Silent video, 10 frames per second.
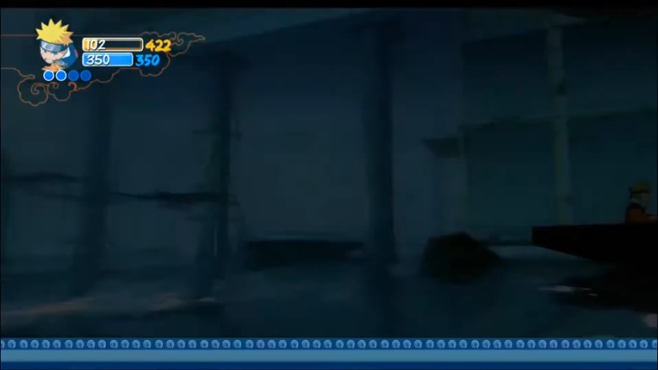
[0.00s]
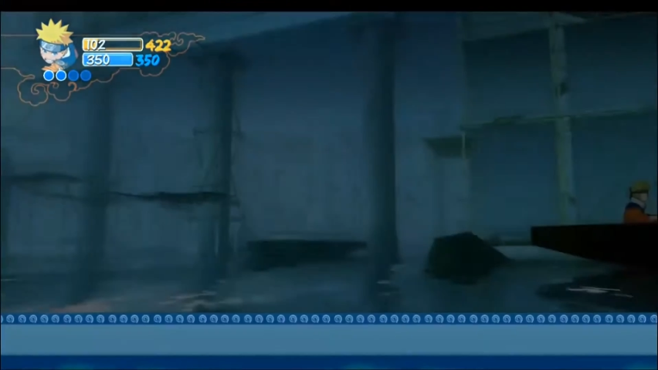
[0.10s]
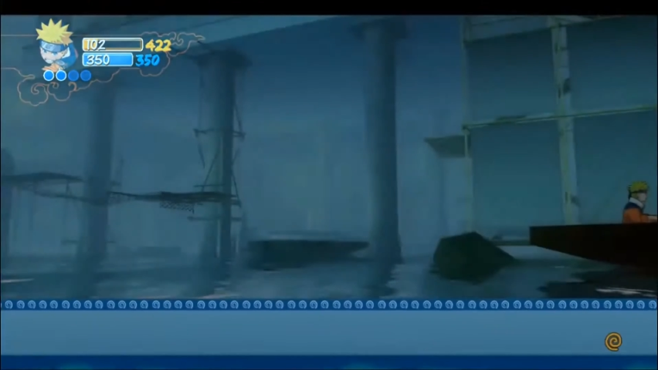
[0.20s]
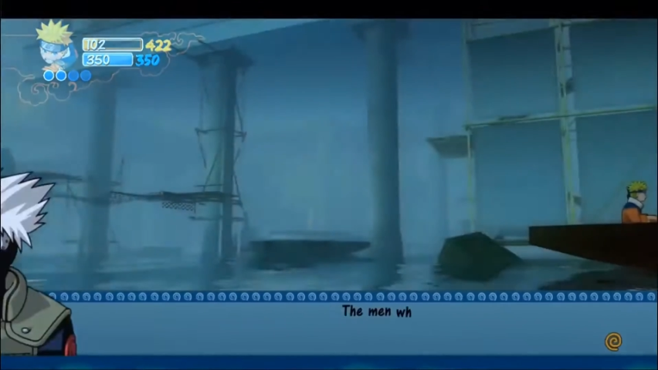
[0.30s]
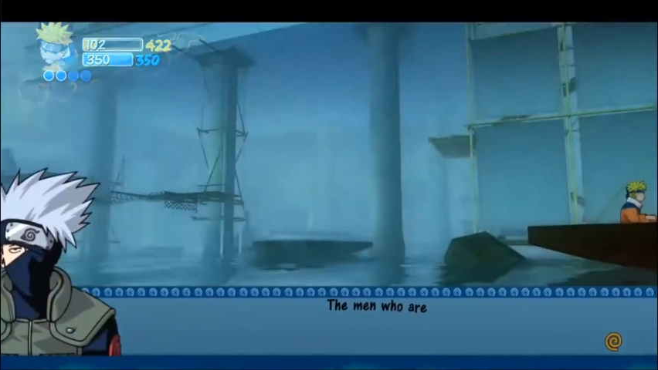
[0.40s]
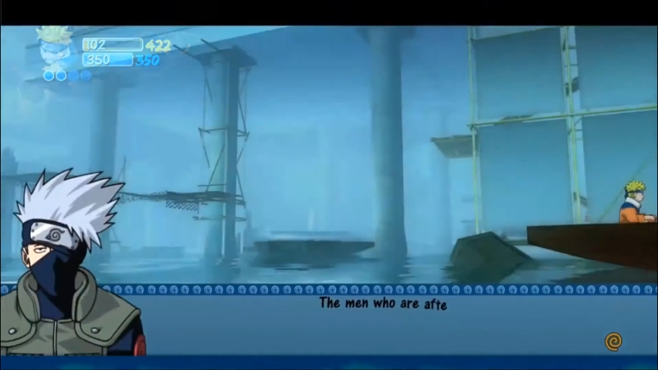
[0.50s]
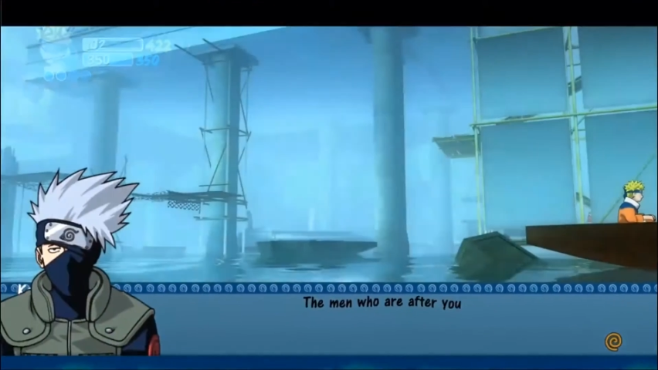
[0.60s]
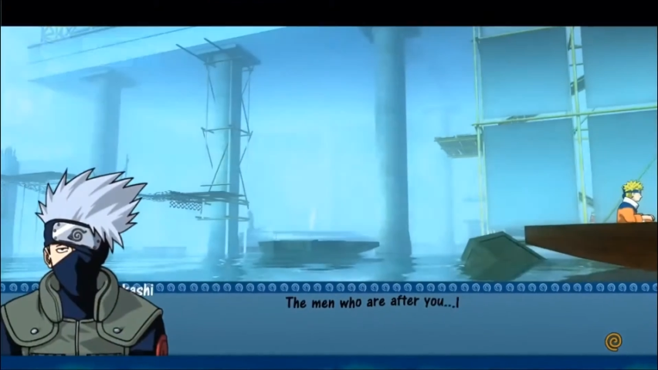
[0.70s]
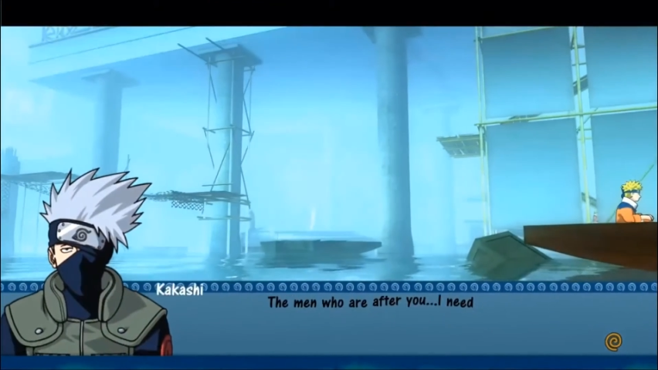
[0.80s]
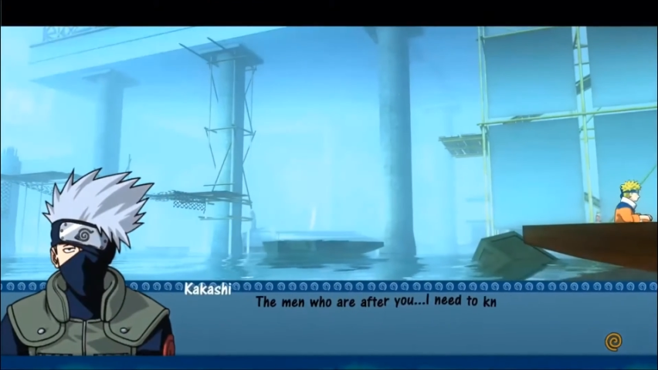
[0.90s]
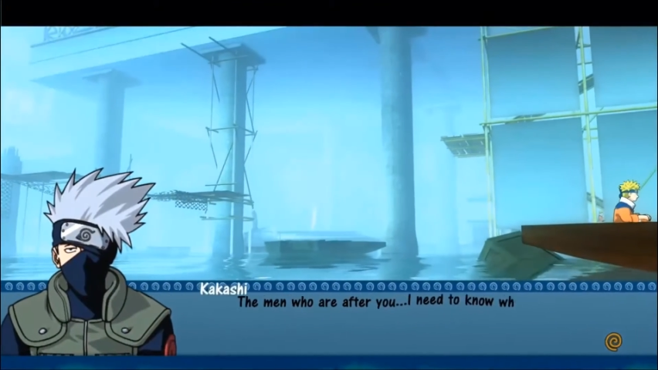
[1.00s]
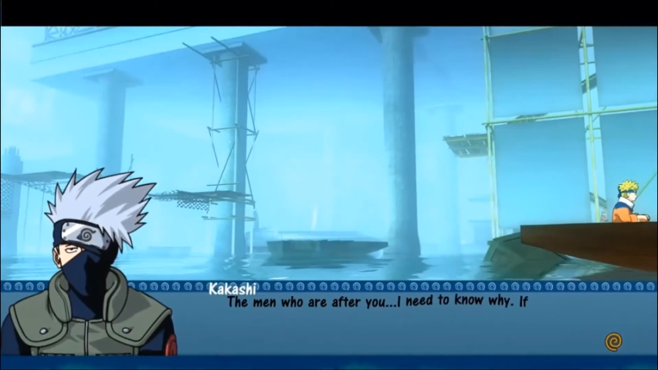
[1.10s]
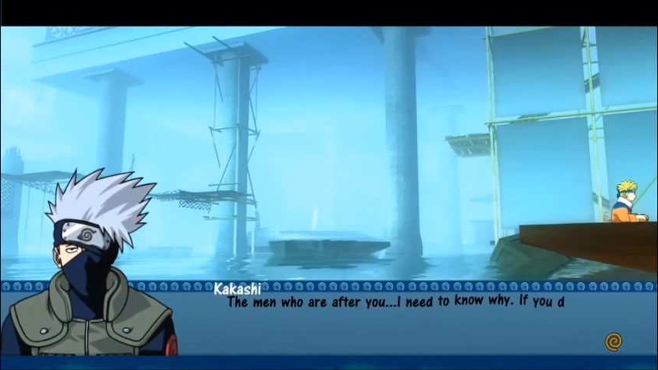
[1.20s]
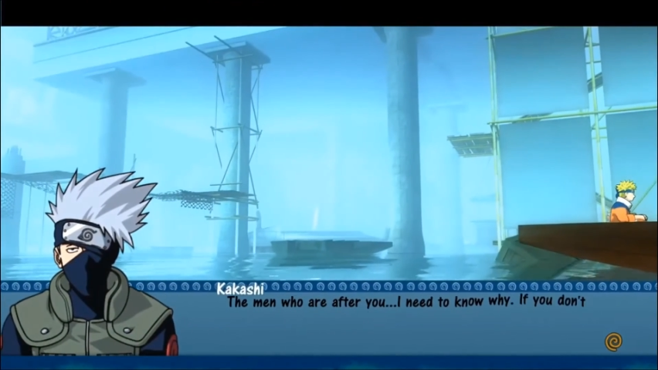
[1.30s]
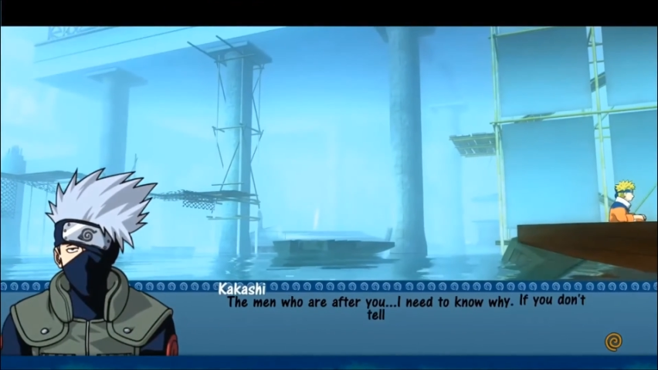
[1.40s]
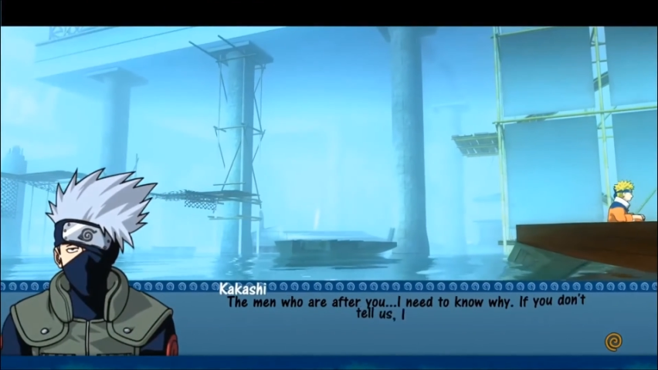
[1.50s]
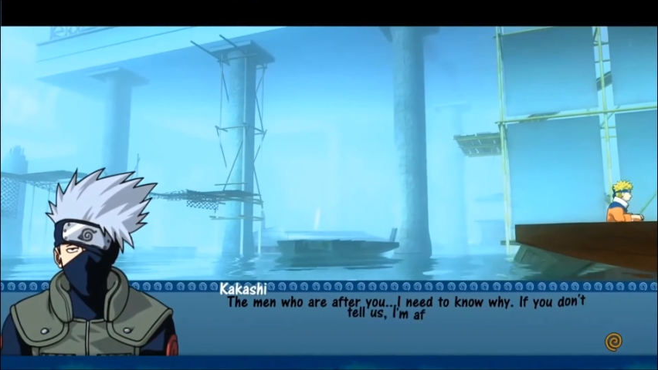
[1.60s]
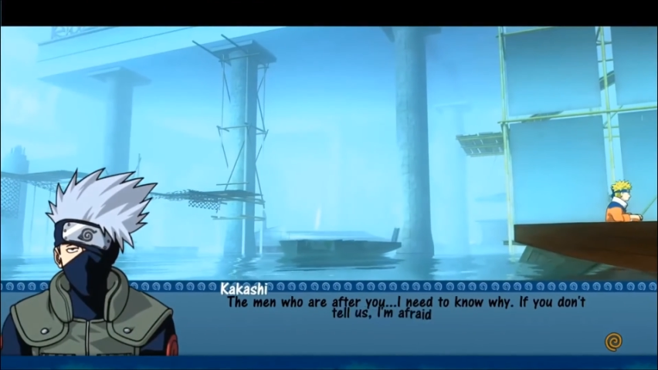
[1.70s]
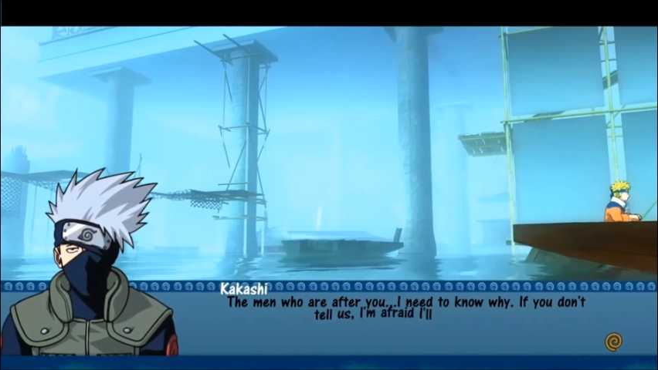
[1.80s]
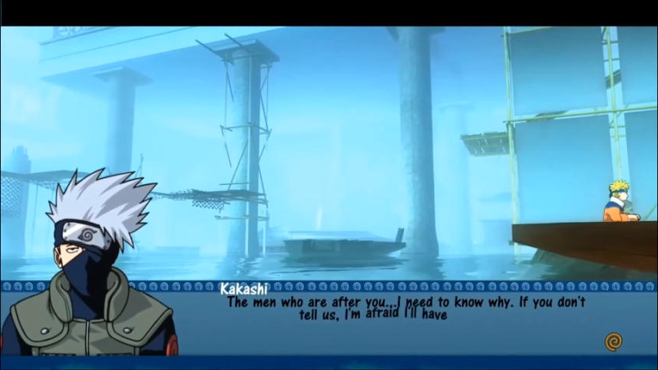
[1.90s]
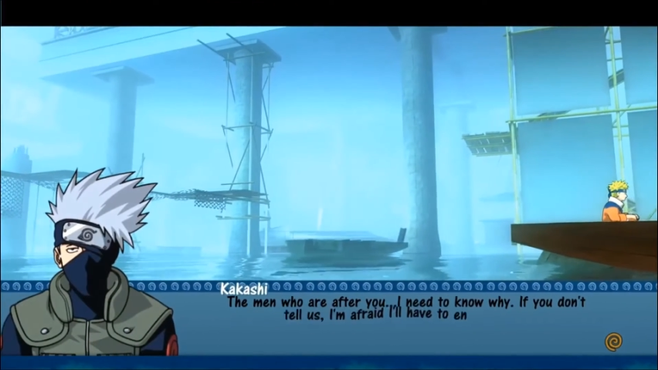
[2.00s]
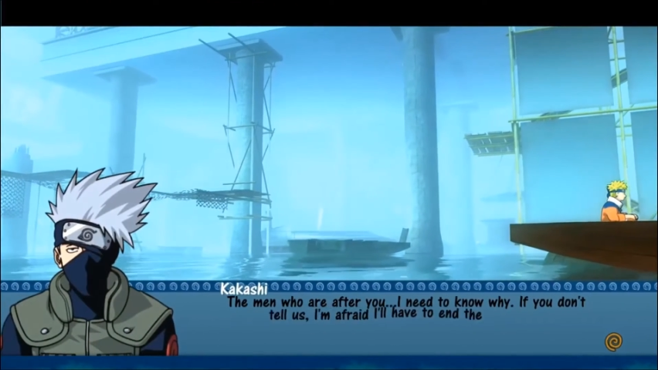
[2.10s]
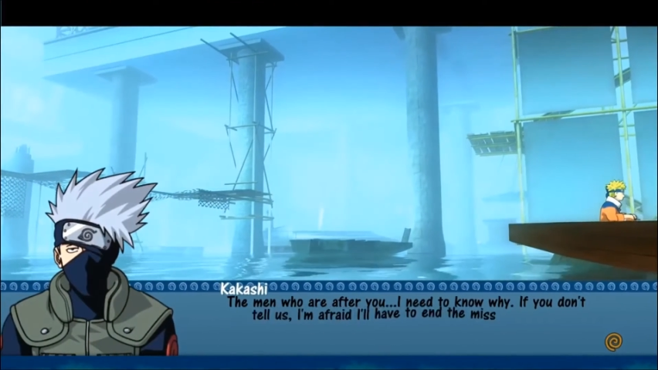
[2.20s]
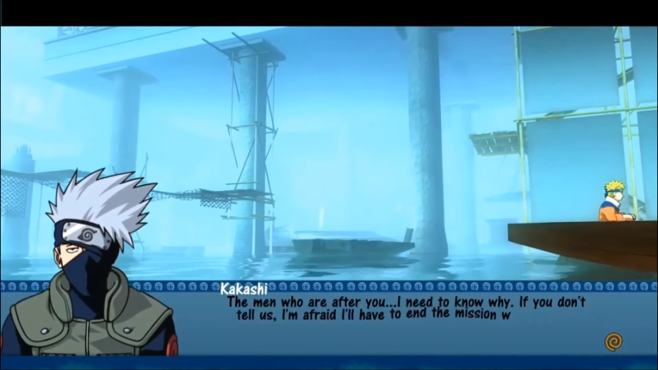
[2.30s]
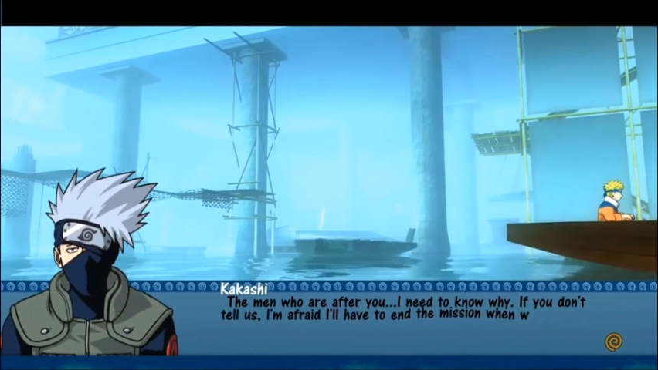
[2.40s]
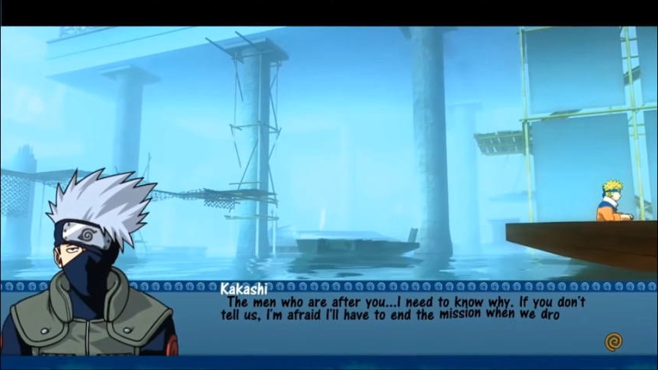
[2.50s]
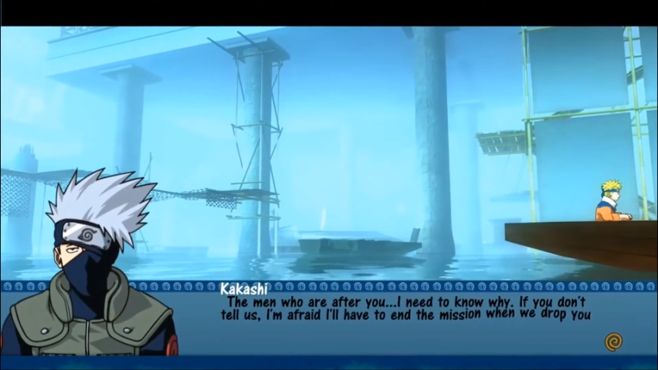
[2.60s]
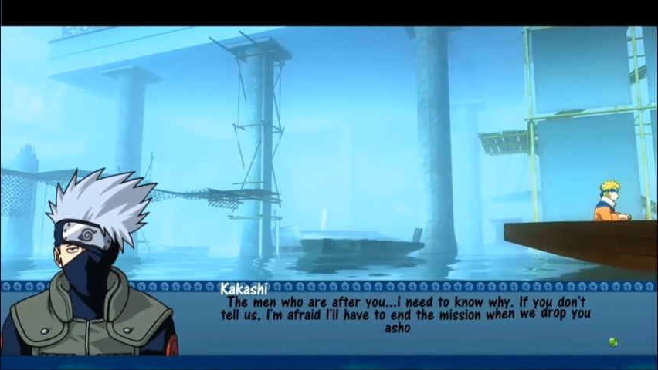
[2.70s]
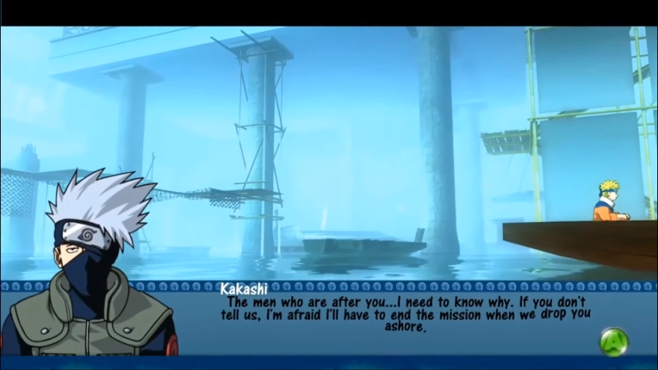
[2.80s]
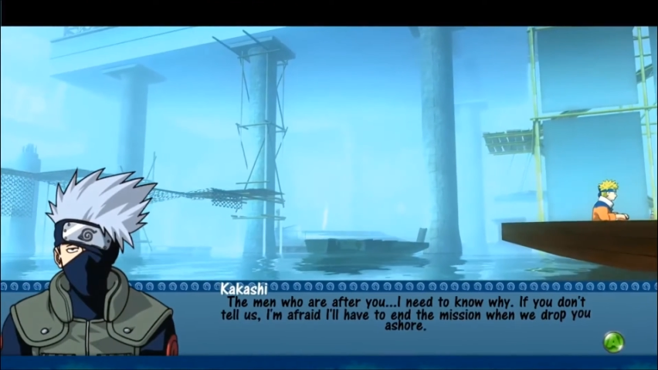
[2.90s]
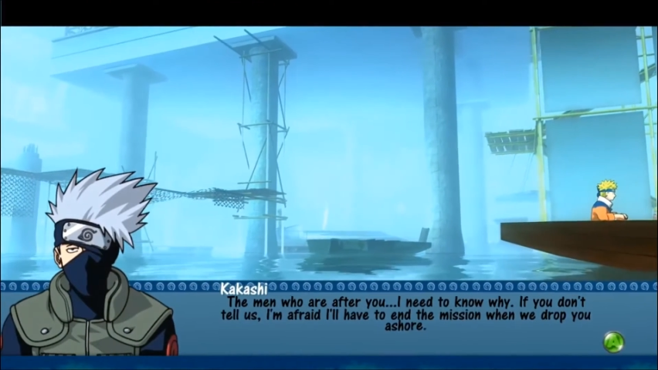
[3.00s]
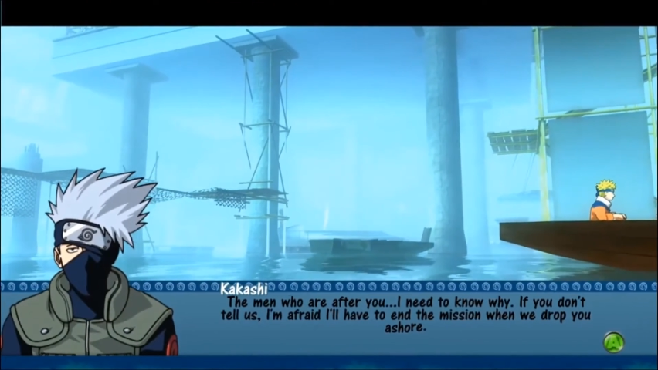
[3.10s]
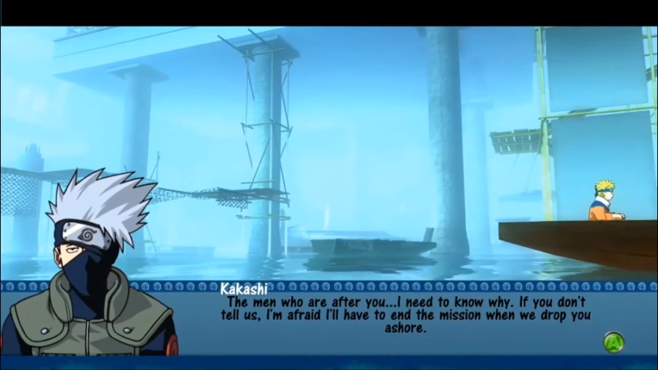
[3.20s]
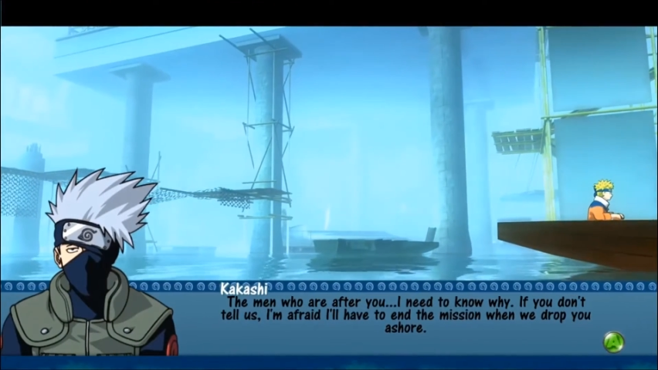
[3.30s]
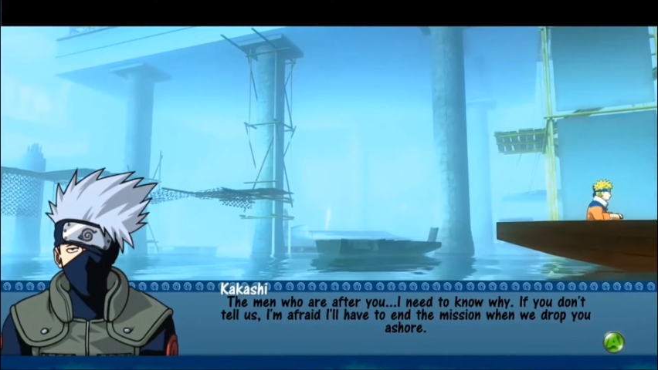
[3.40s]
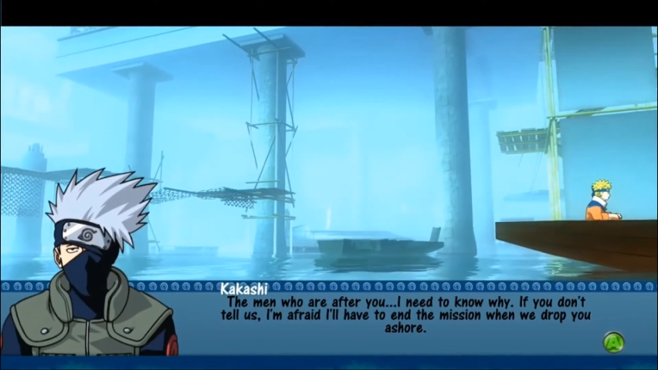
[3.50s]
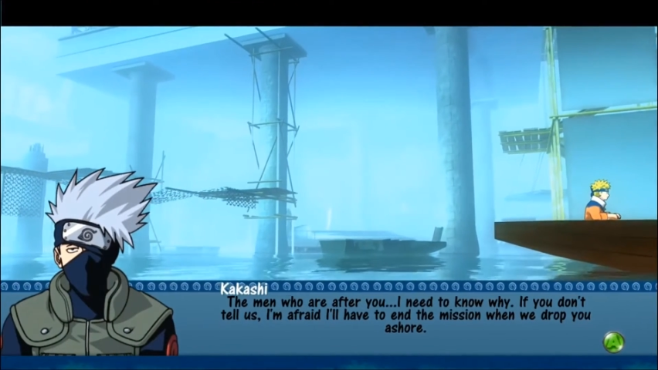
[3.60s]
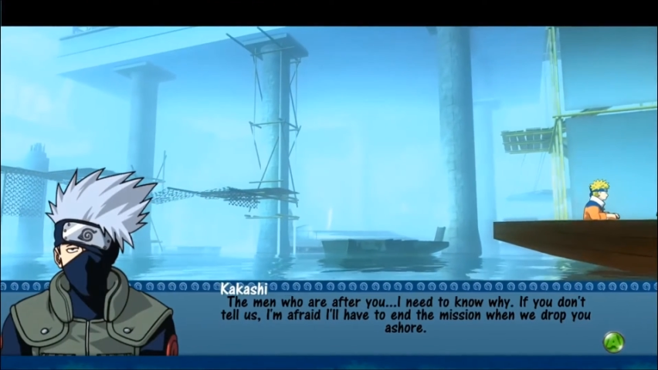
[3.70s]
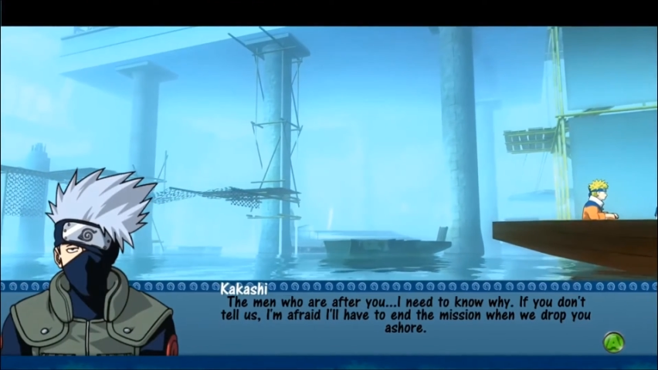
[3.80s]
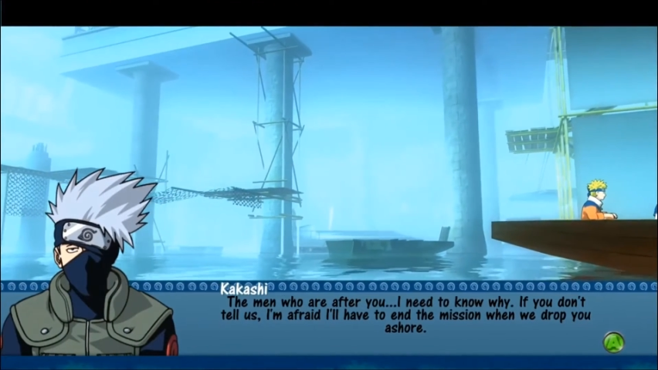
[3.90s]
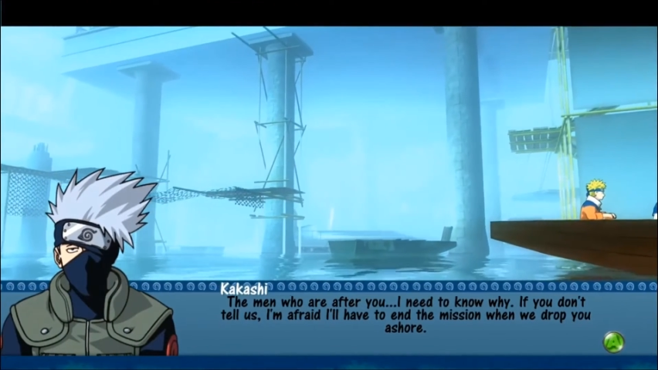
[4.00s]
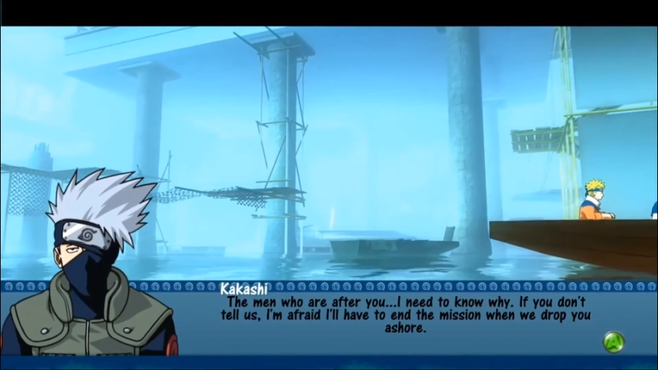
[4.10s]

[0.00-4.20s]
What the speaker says: (no speaker visible)